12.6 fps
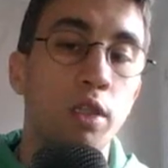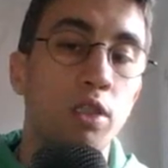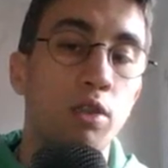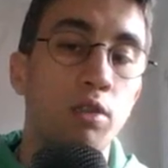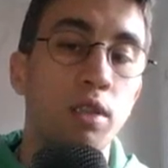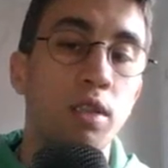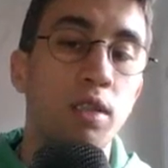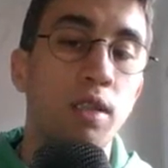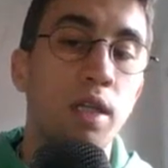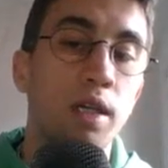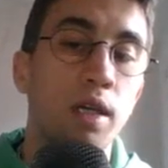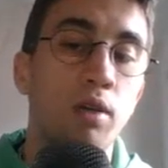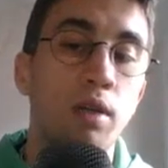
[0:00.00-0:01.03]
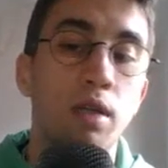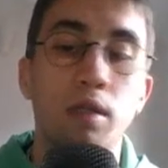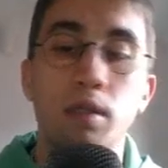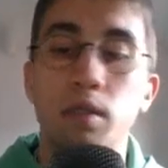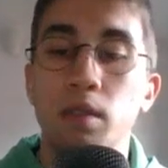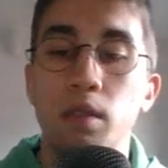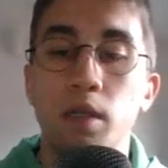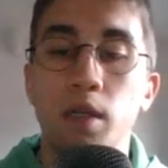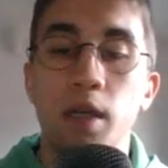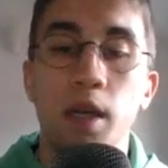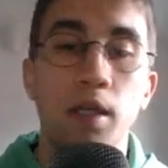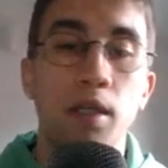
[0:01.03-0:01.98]
on this diagonal
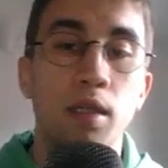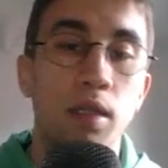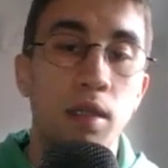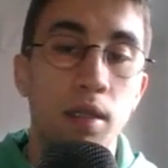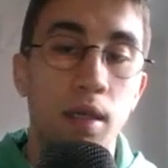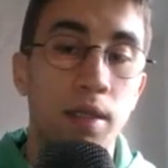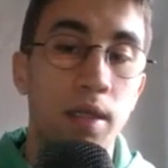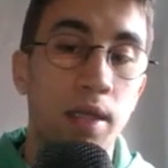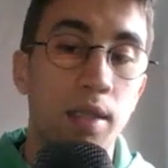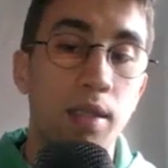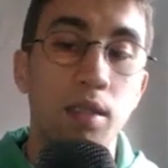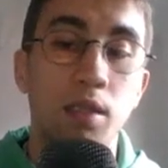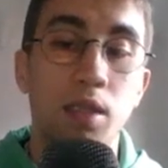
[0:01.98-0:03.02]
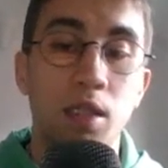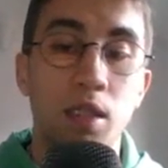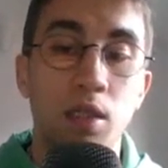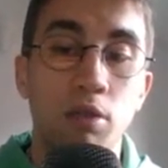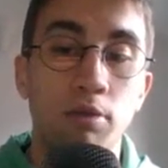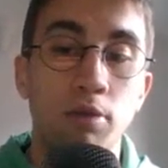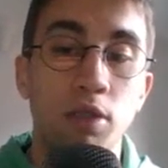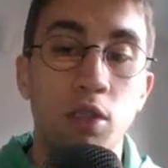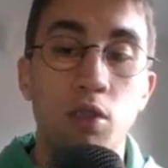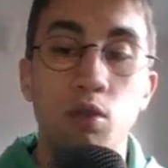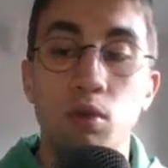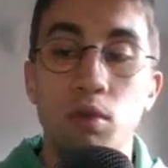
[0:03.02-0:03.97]
and attack the king of g2.